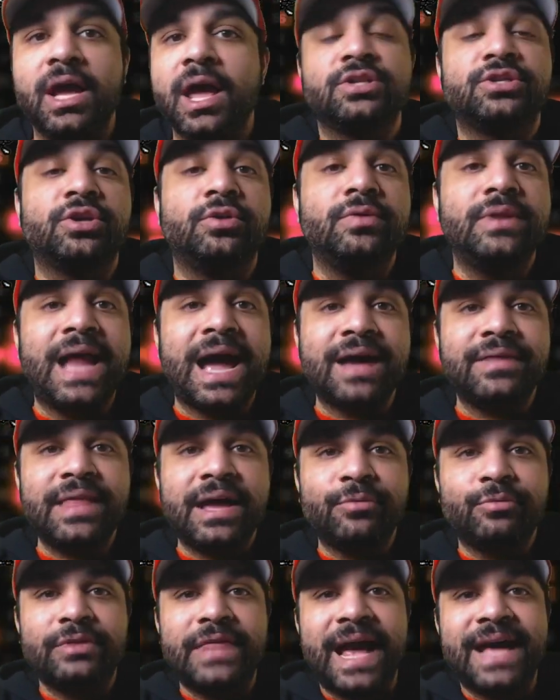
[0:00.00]
So now
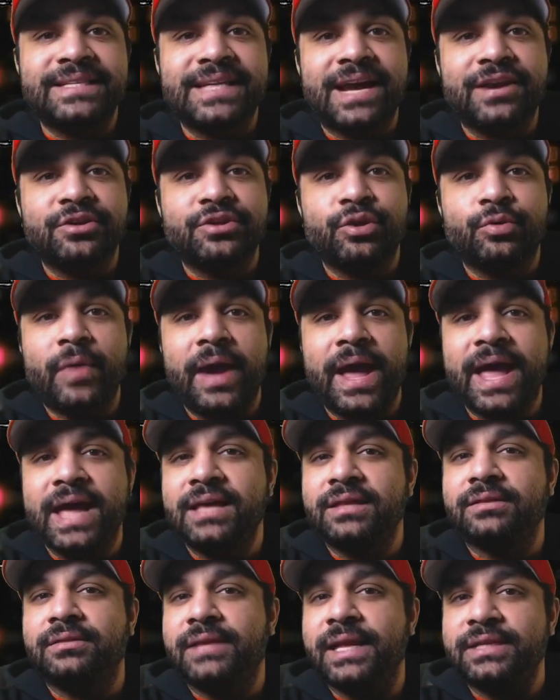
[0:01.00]
that that's out of the
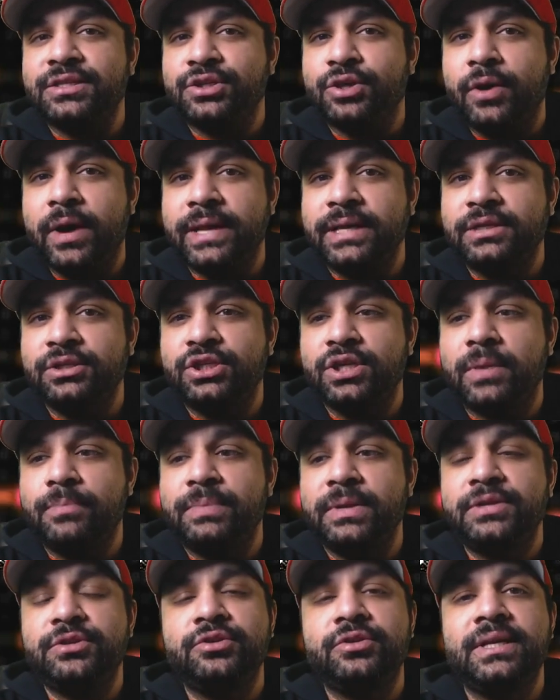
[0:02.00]
way, let's go ahead and
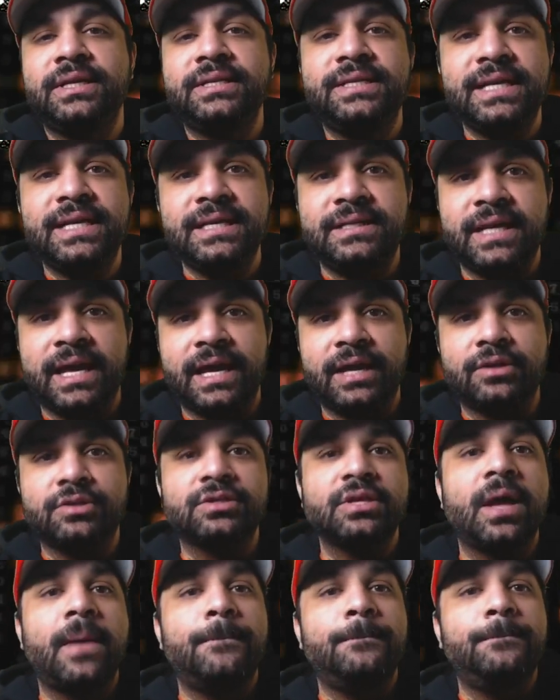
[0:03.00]
jump into the
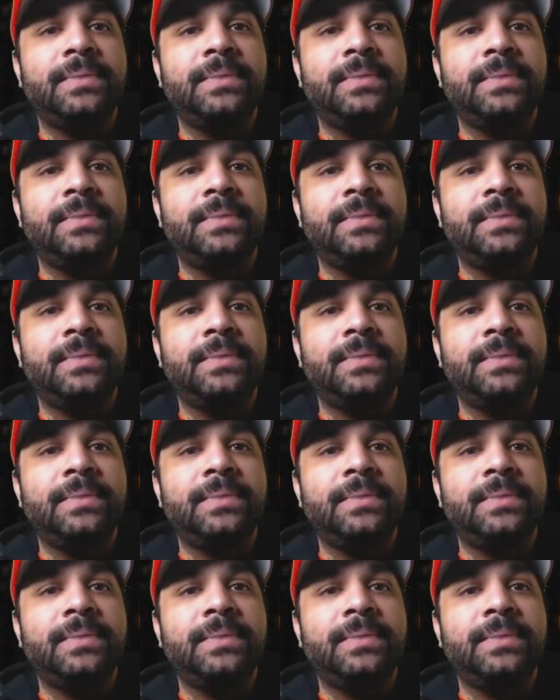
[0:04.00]
details